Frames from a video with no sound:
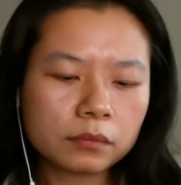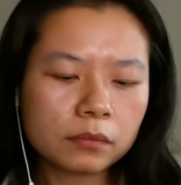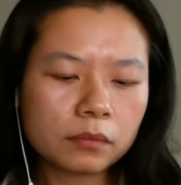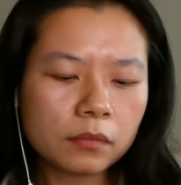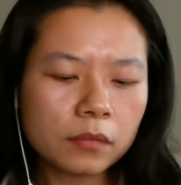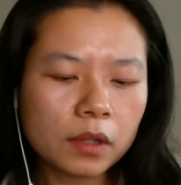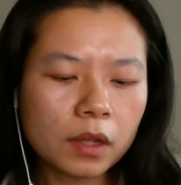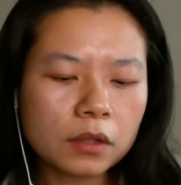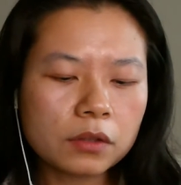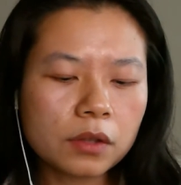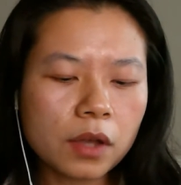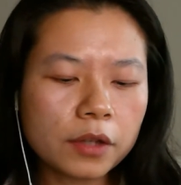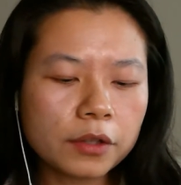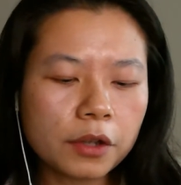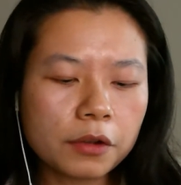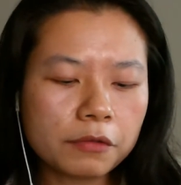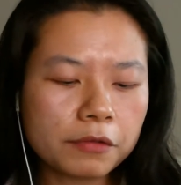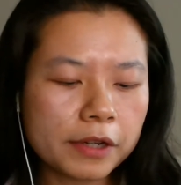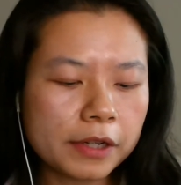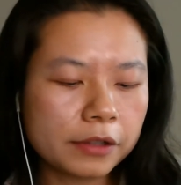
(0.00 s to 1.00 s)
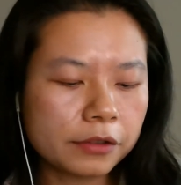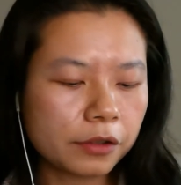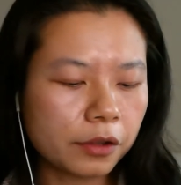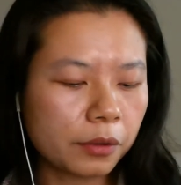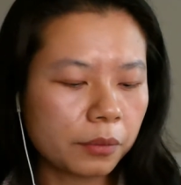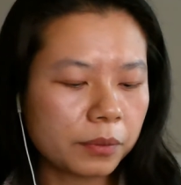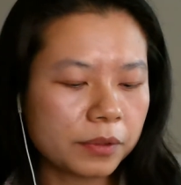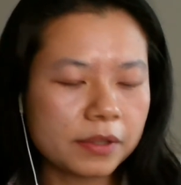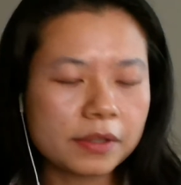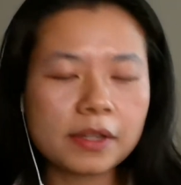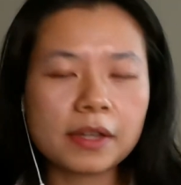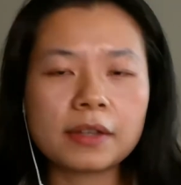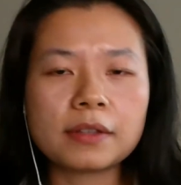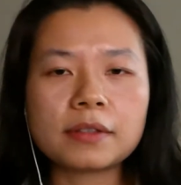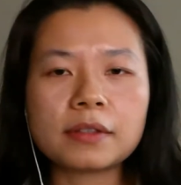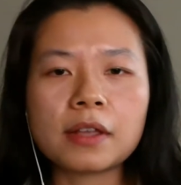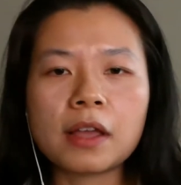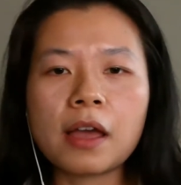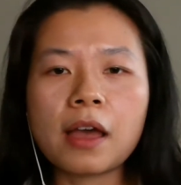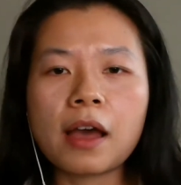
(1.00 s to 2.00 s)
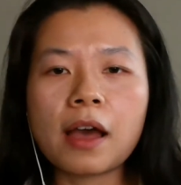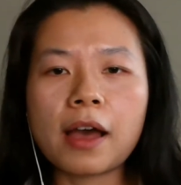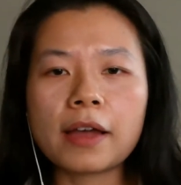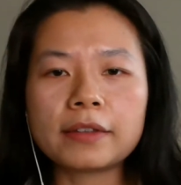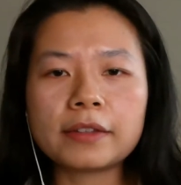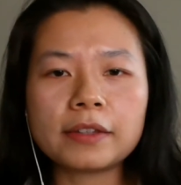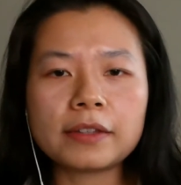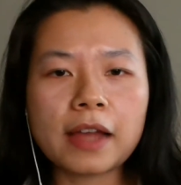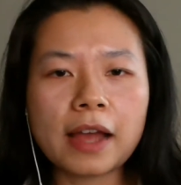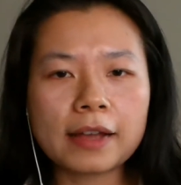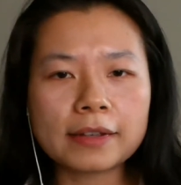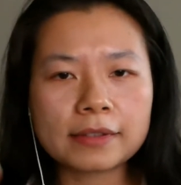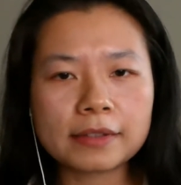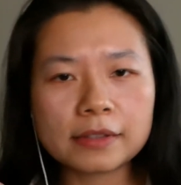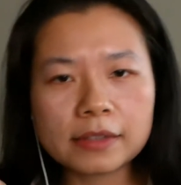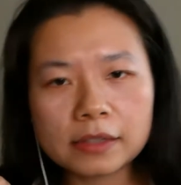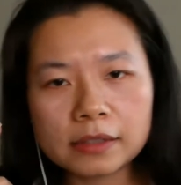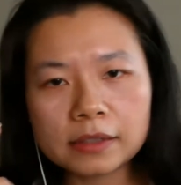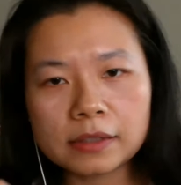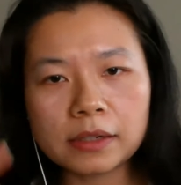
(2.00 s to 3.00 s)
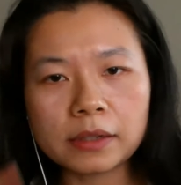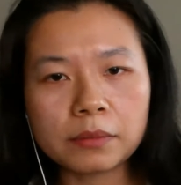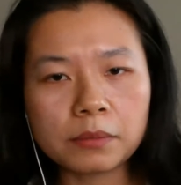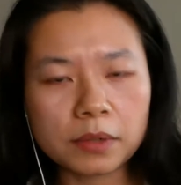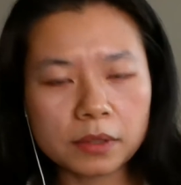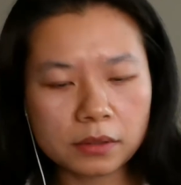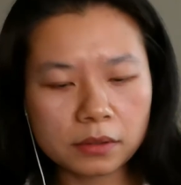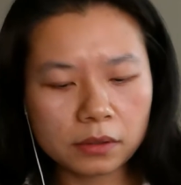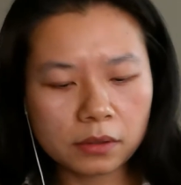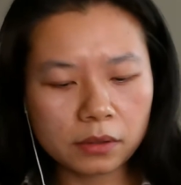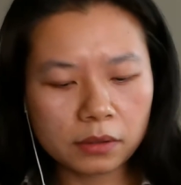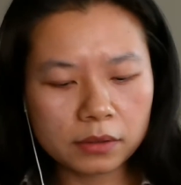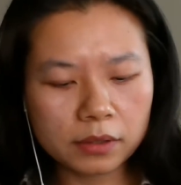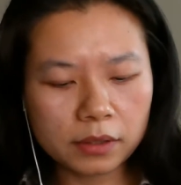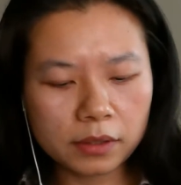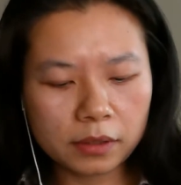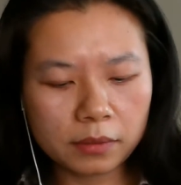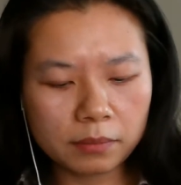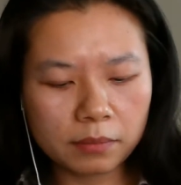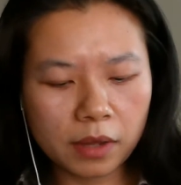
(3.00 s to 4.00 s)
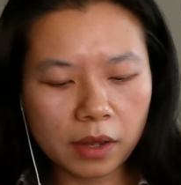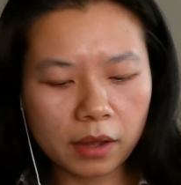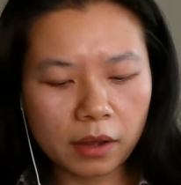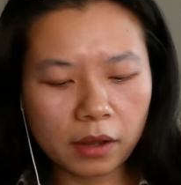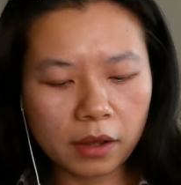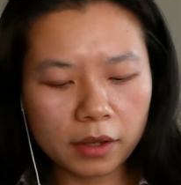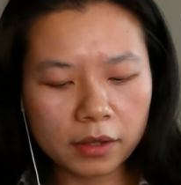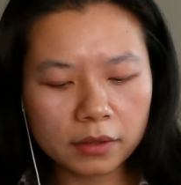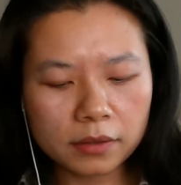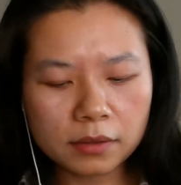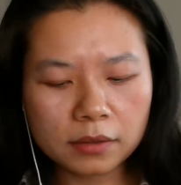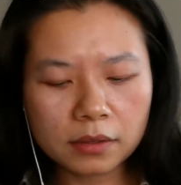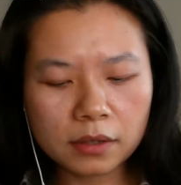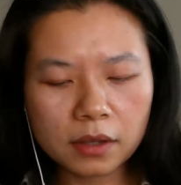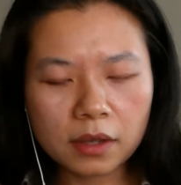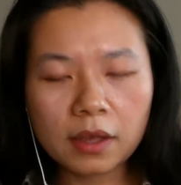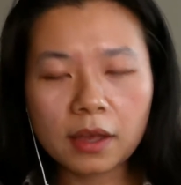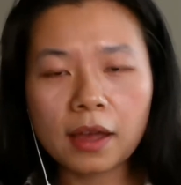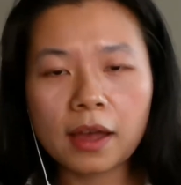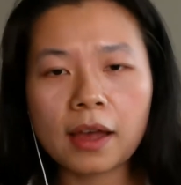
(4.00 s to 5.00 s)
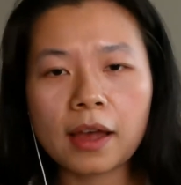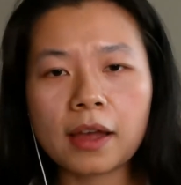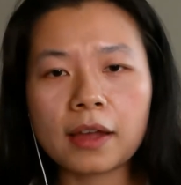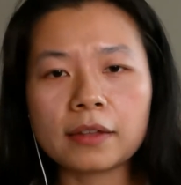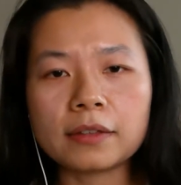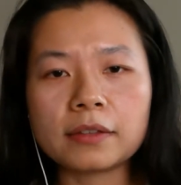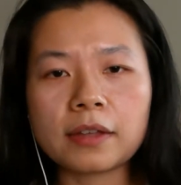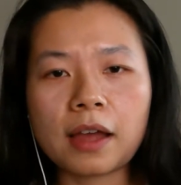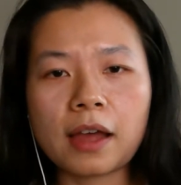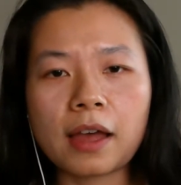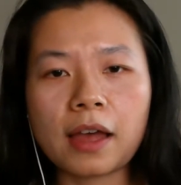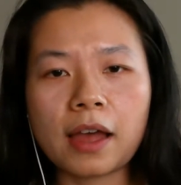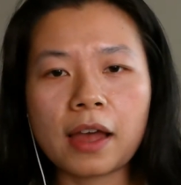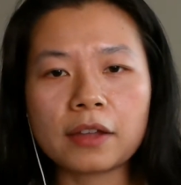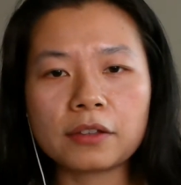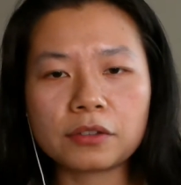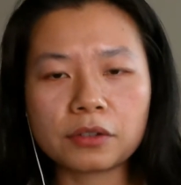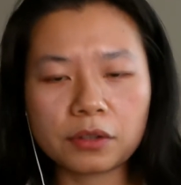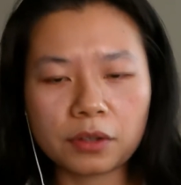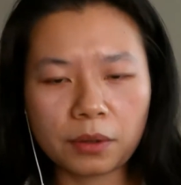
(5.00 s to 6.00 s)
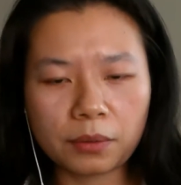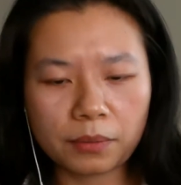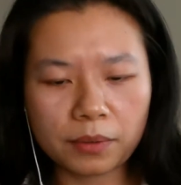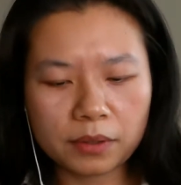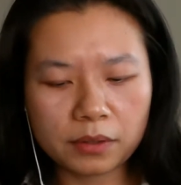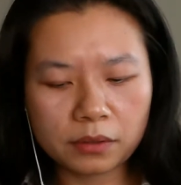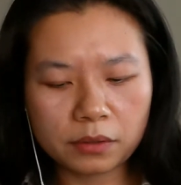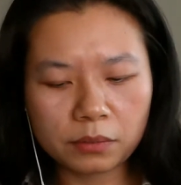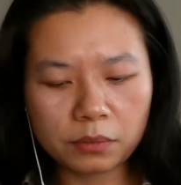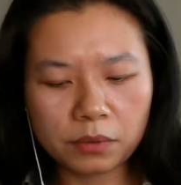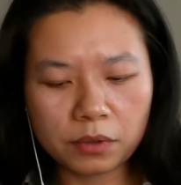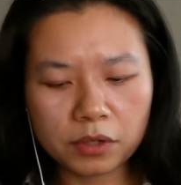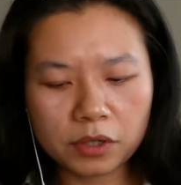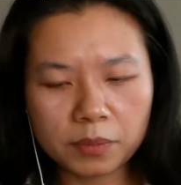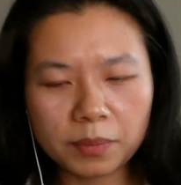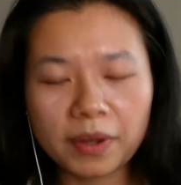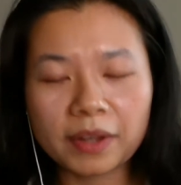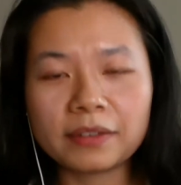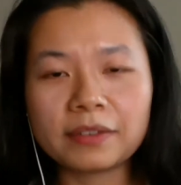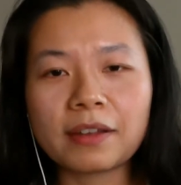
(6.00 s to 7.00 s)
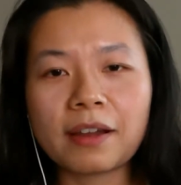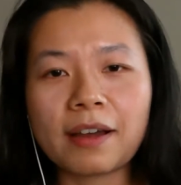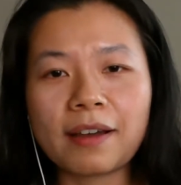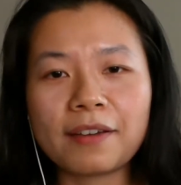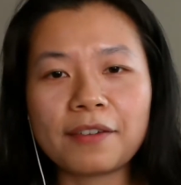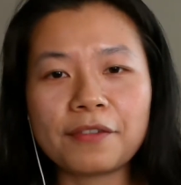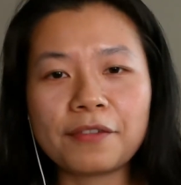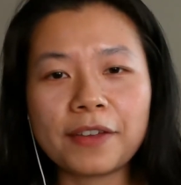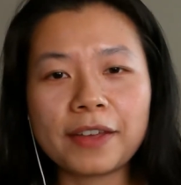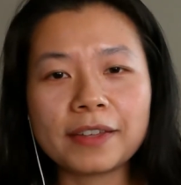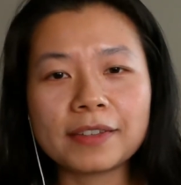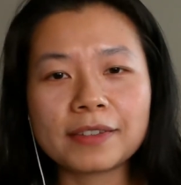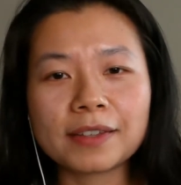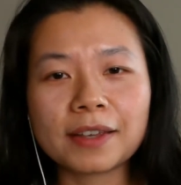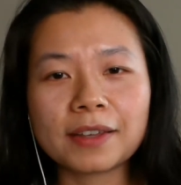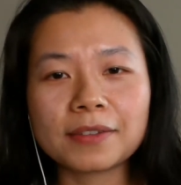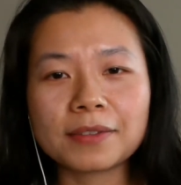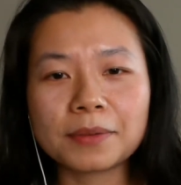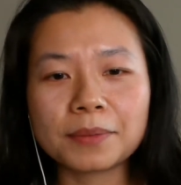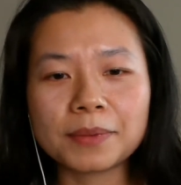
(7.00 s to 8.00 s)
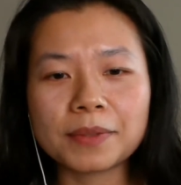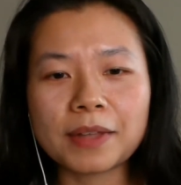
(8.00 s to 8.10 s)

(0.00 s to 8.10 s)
So I don't really know what it is. I did accidentally once got it in my eyes, and I had to go and wash my entire face because it was that